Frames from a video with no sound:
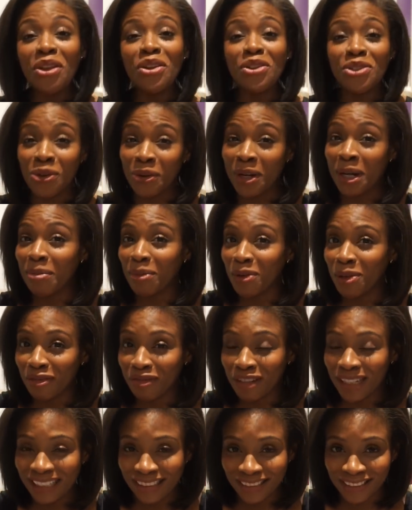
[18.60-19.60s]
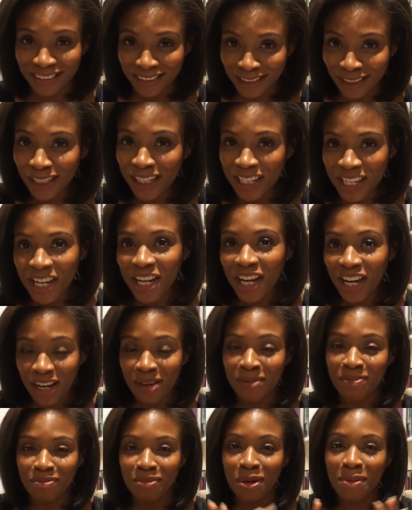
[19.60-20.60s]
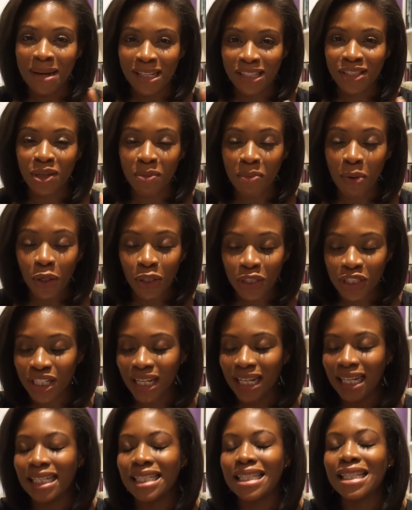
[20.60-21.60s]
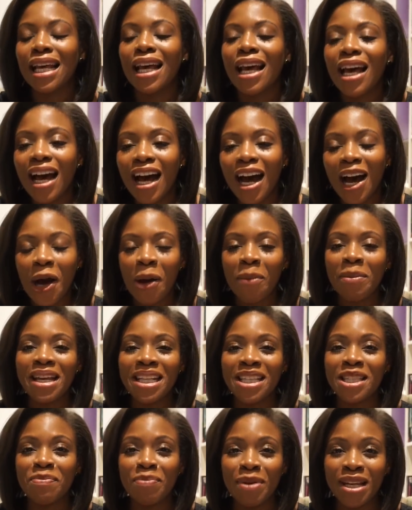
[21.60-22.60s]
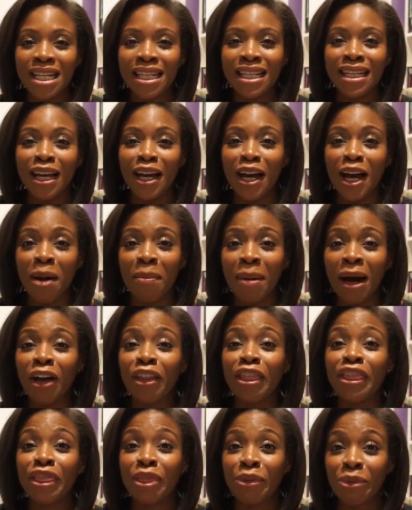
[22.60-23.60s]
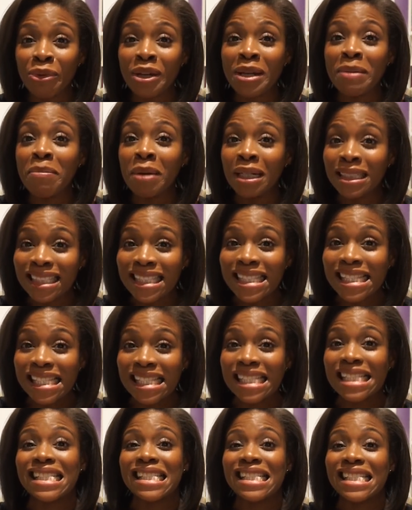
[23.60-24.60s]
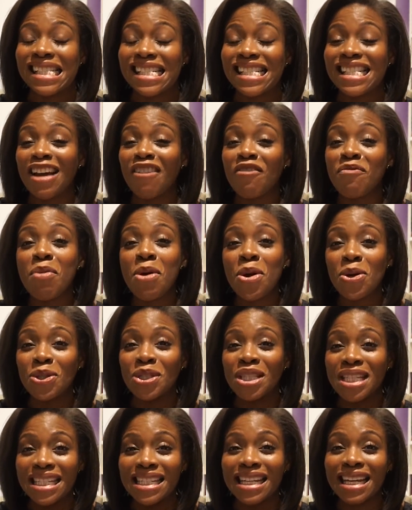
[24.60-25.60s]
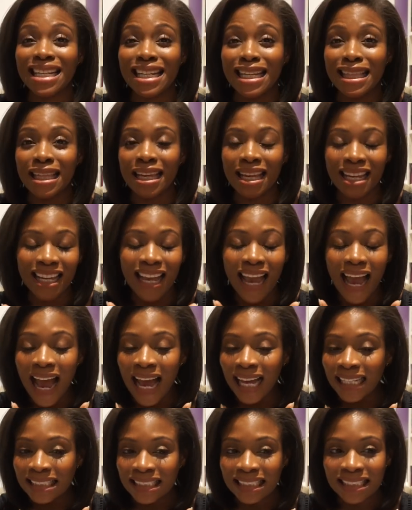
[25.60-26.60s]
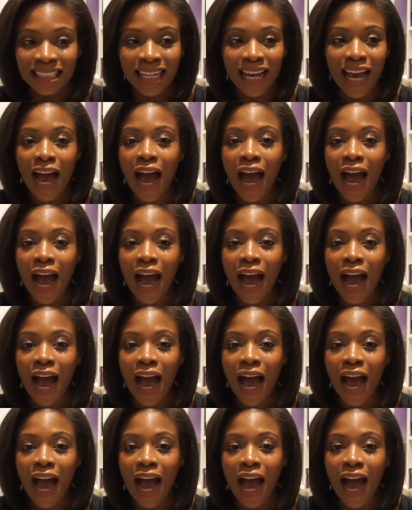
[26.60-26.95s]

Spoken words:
sorry, I'm coughing because I'm about to apologize. It's been about 3 months since I've posted anything, and